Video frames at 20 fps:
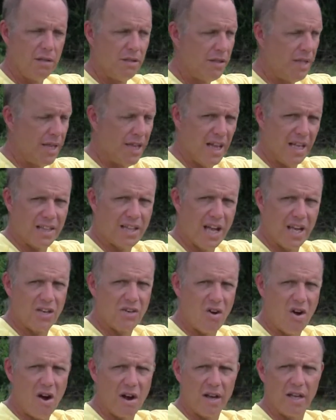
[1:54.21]
to get that
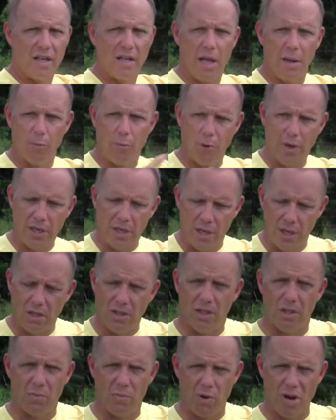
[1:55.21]
target and bring it
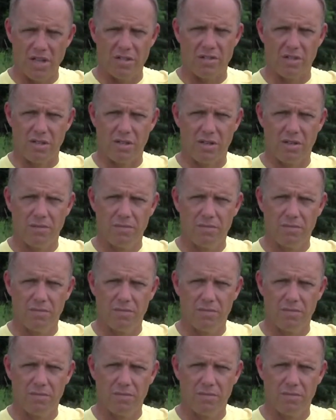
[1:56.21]
into the present.